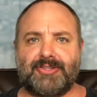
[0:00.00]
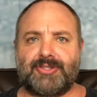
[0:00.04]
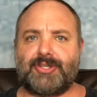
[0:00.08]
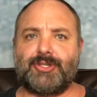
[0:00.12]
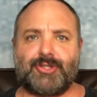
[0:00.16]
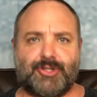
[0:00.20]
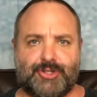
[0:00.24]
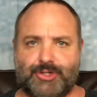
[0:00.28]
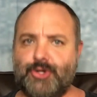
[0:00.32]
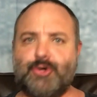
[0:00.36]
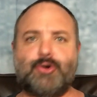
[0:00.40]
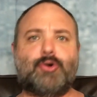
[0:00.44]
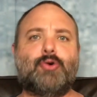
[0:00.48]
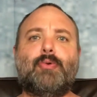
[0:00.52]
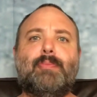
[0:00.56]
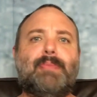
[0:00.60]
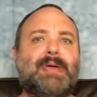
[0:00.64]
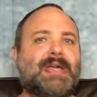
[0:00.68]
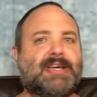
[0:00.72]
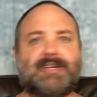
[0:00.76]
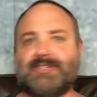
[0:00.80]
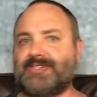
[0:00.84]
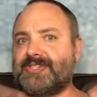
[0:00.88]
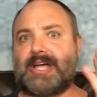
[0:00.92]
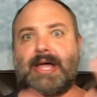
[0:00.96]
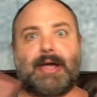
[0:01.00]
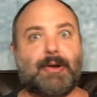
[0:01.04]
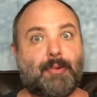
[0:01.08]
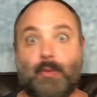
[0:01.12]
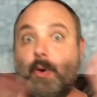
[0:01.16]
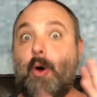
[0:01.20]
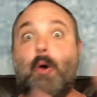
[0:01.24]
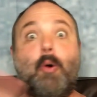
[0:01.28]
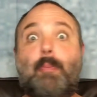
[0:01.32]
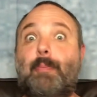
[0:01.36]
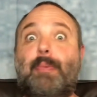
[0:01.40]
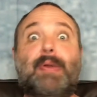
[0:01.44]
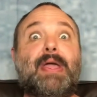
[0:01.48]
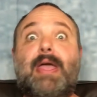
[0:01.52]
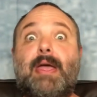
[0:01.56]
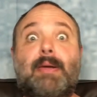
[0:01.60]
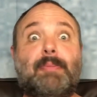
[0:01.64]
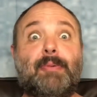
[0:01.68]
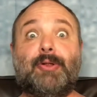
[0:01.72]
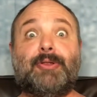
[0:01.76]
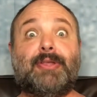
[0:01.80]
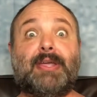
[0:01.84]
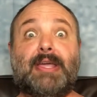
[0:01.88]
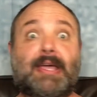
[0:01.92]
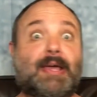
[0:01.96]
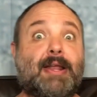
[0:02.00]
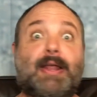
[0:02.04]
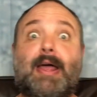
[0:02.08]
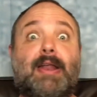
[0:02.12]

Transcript: to do because I won't be able to get